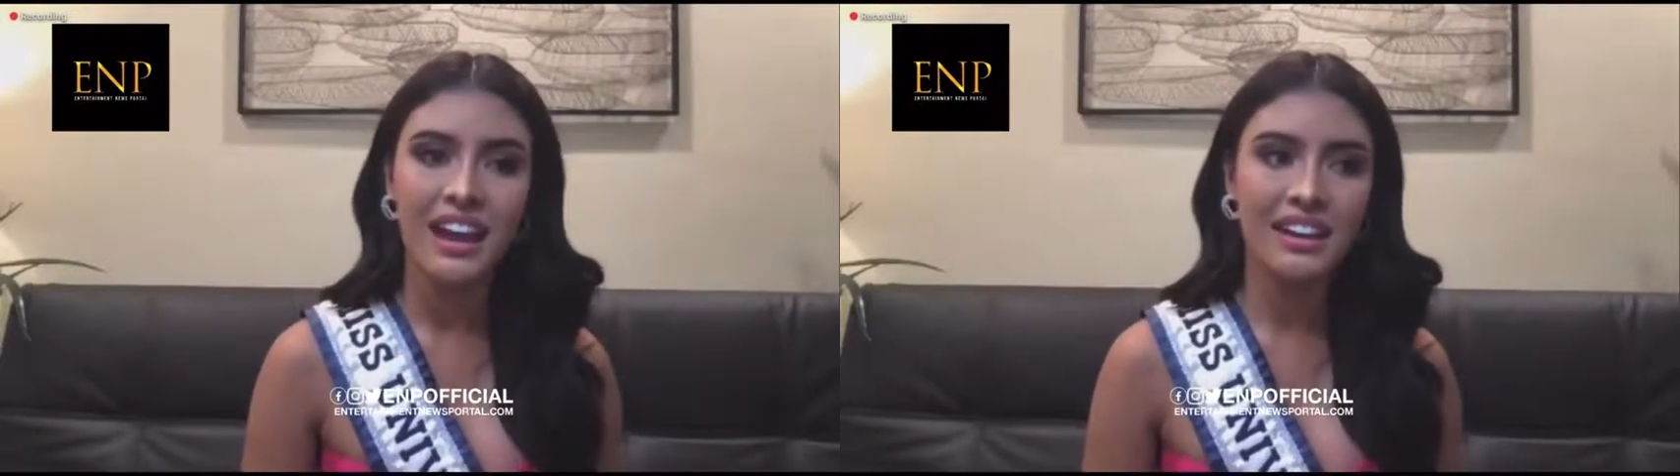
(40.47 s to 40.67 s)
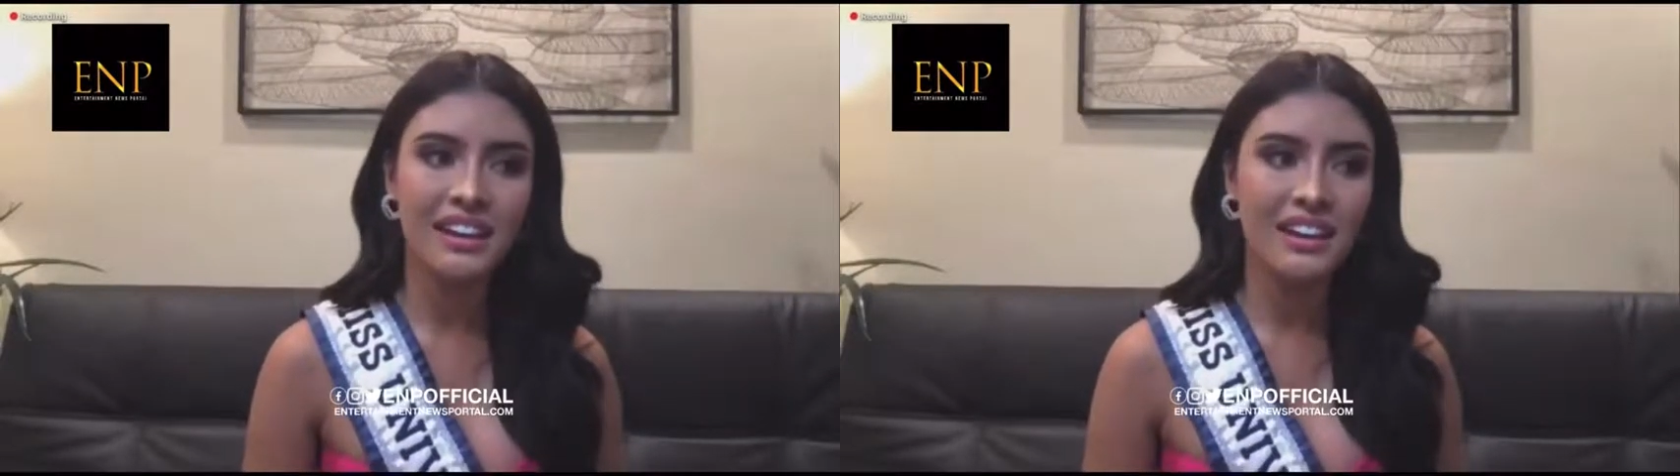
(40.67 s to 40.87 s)

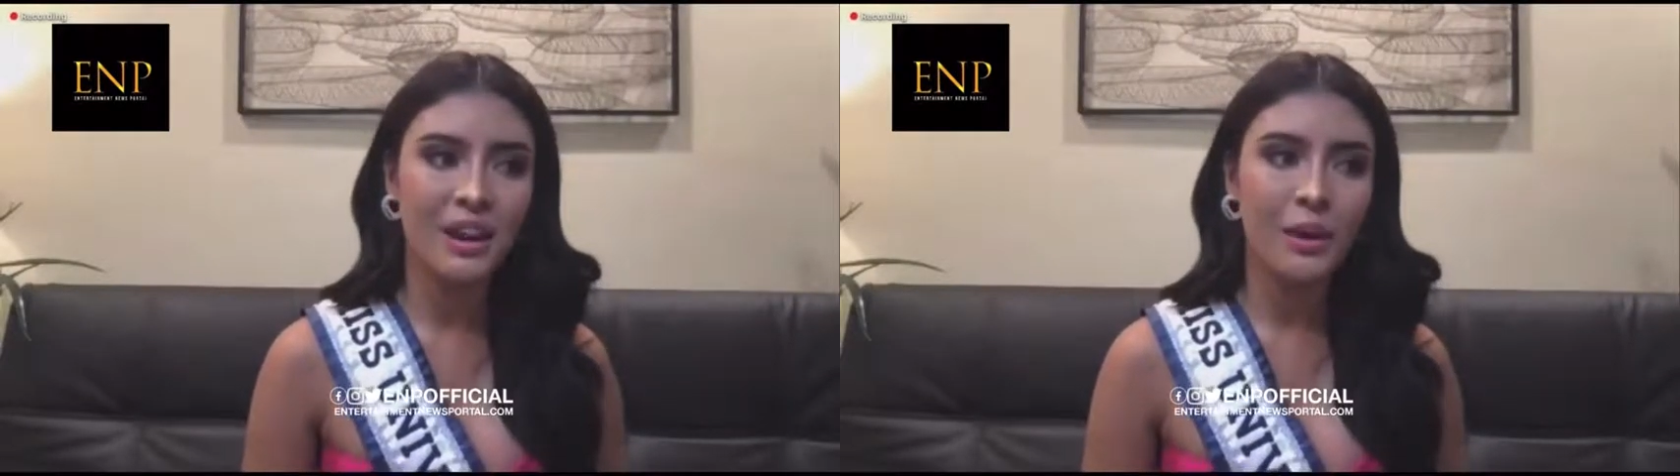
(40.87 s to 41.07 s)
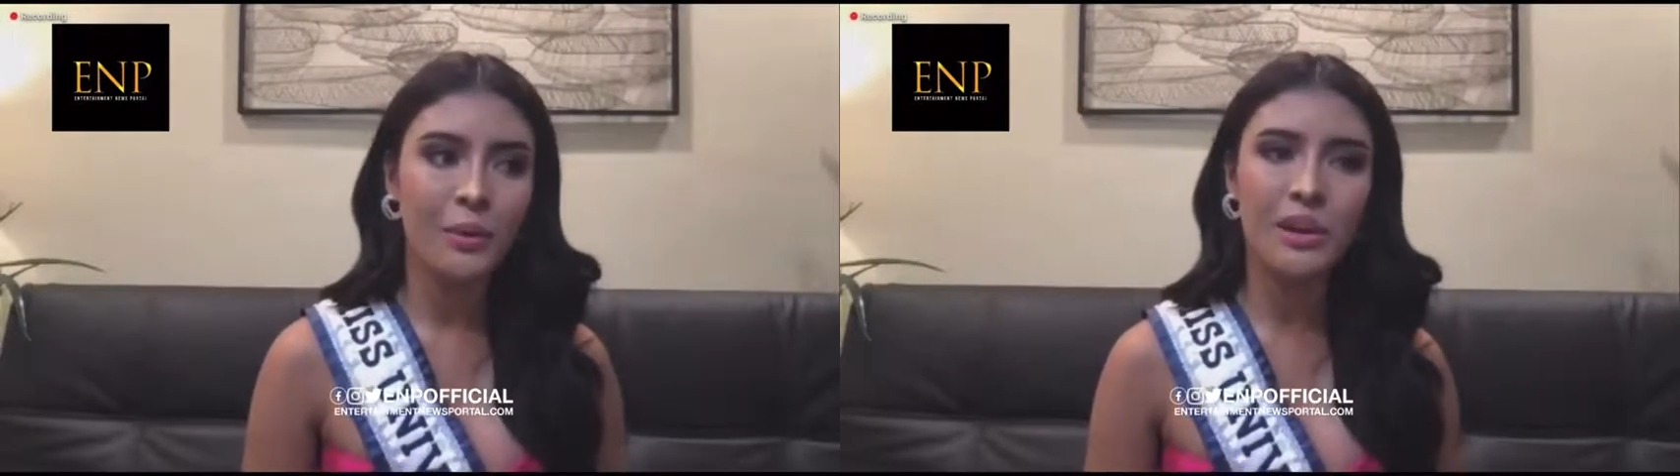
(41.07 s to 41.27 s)
And
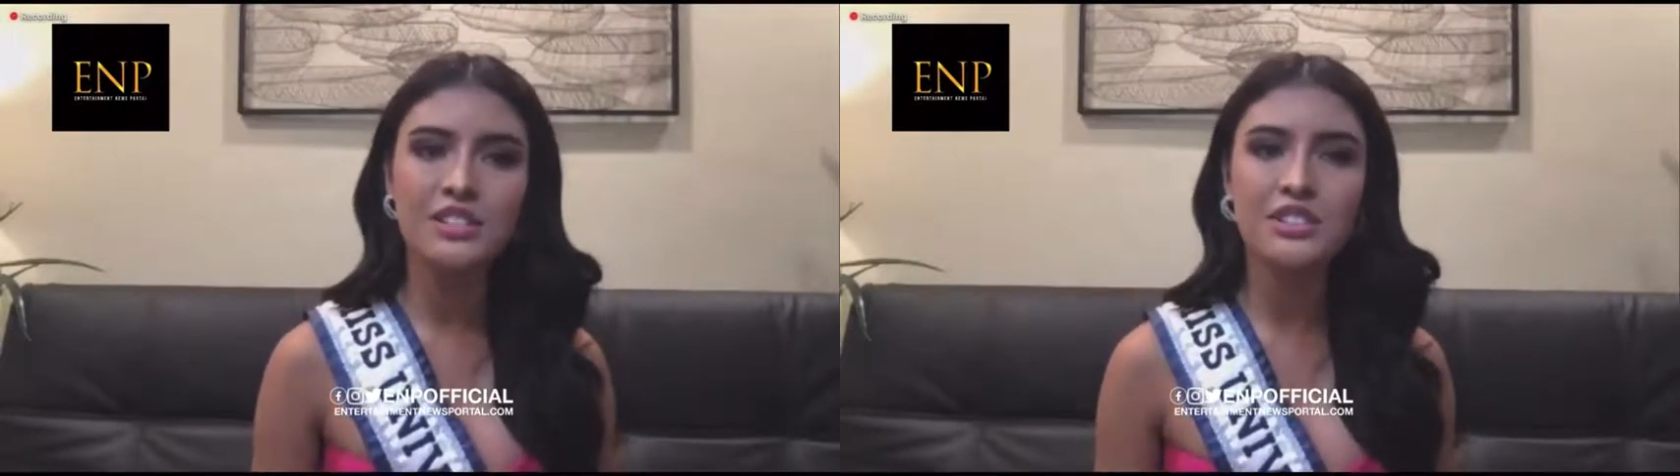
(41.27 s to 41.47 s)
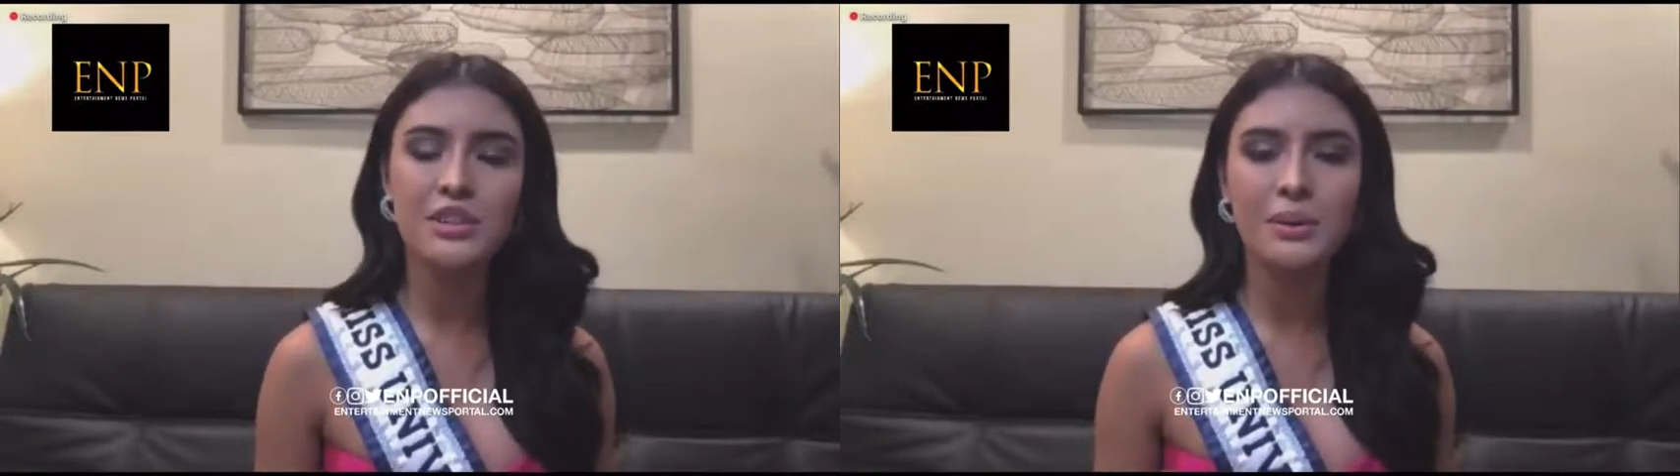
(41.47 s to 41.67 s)

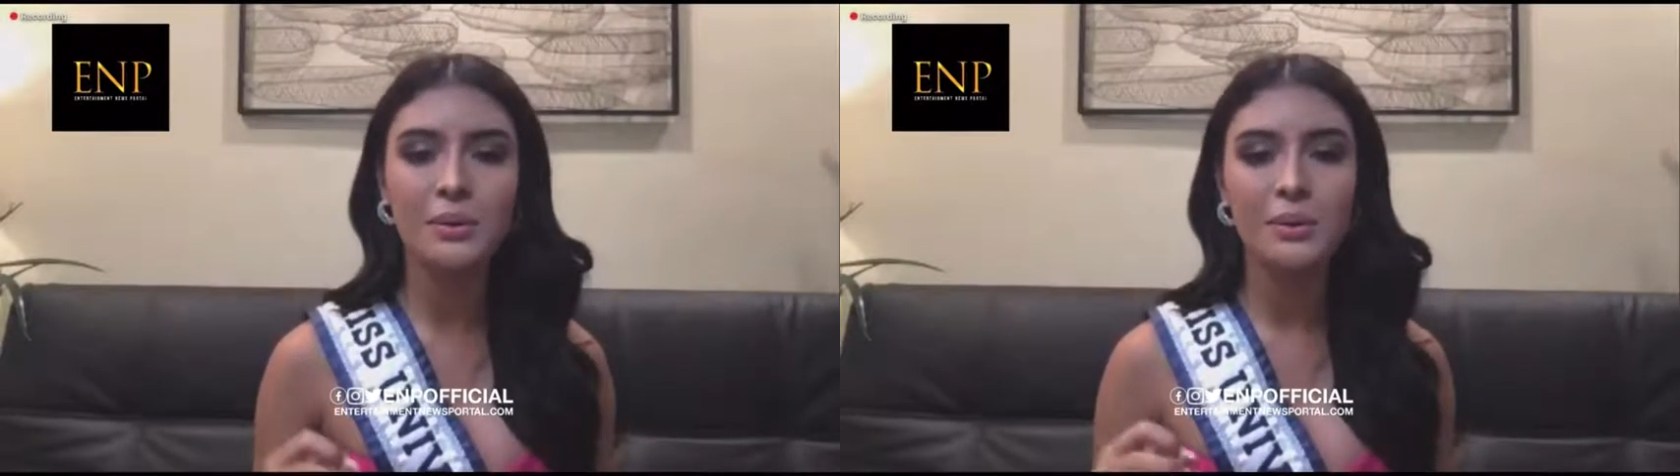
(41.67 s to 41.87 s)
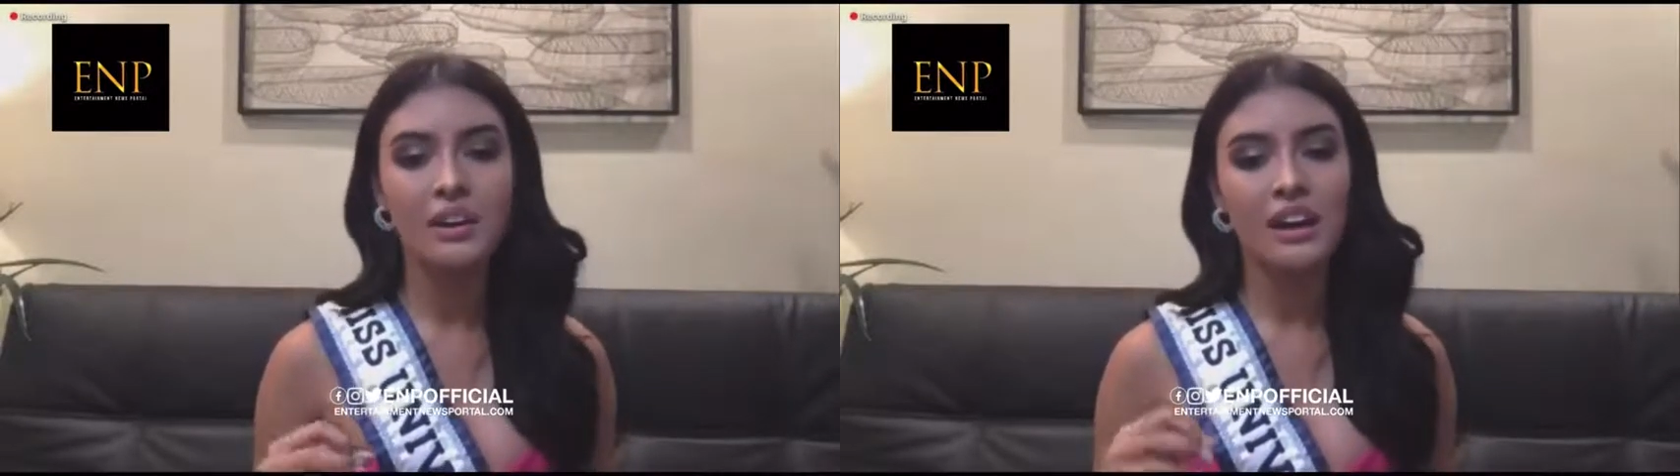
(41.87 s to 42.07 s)
once you